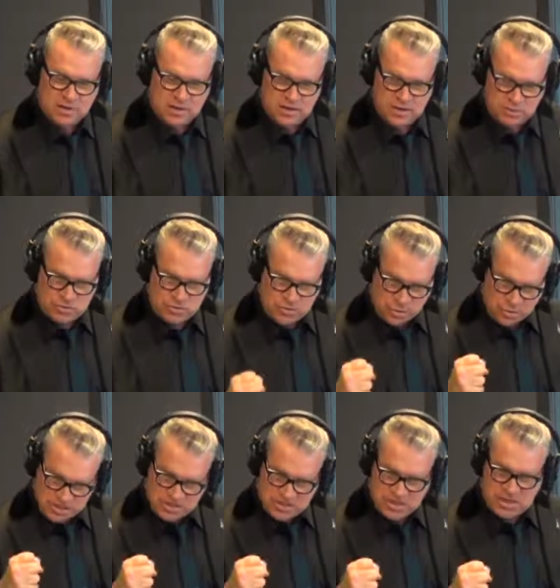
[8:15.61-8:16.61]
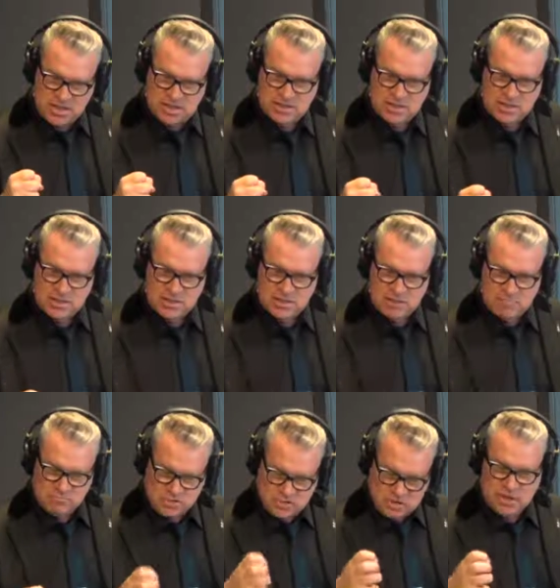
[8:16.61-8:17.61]
you know, twisted
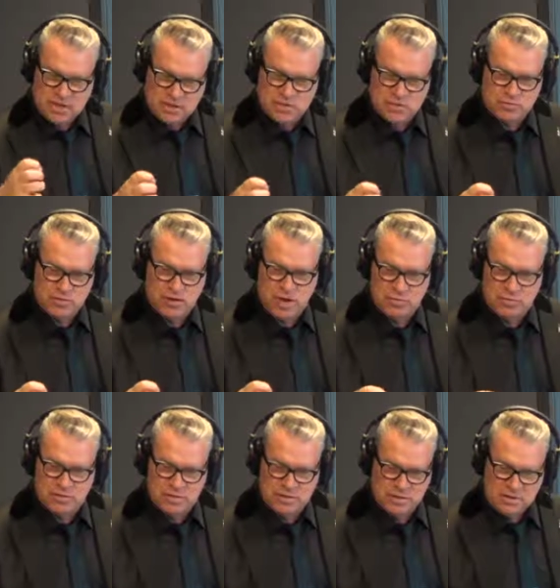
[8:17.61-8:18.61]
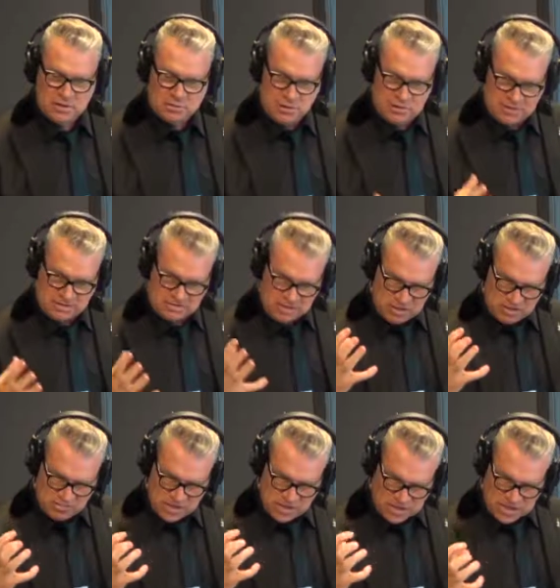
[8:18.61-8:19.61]
psychodrama with you
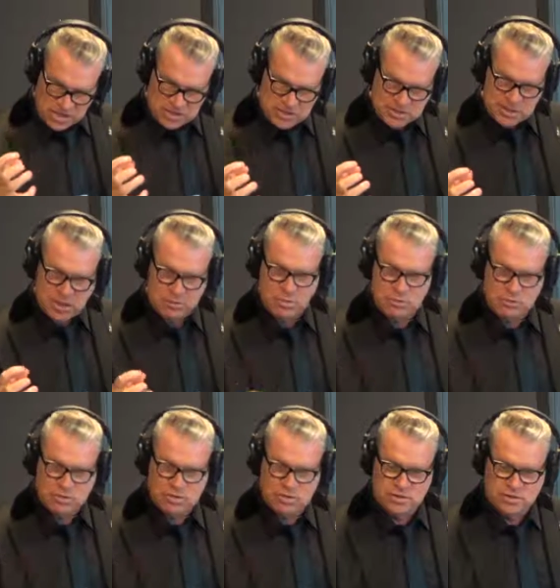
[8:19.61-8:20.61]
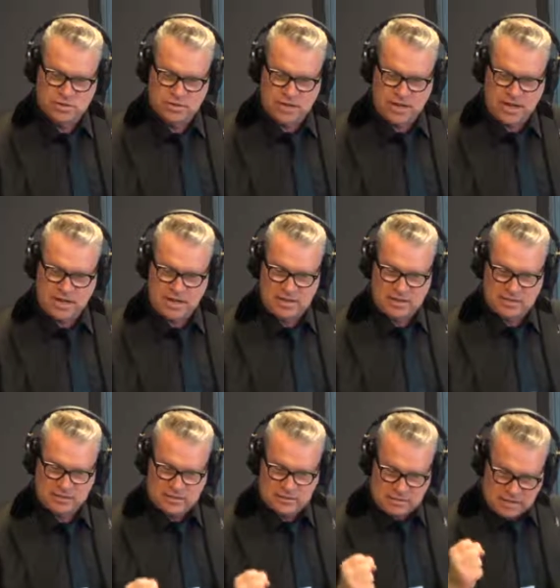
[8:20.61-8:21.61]
know lusty emotions
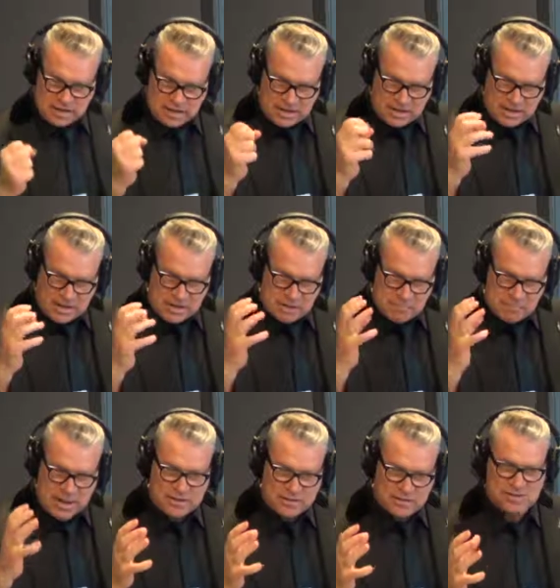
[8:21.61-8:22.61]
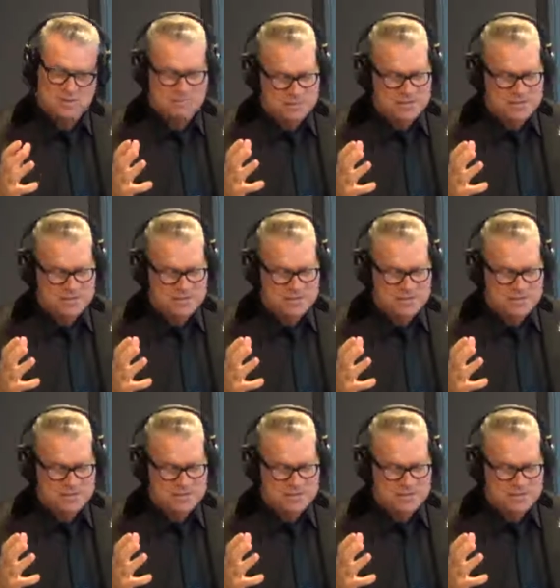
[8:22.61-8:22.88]
and I say and it managed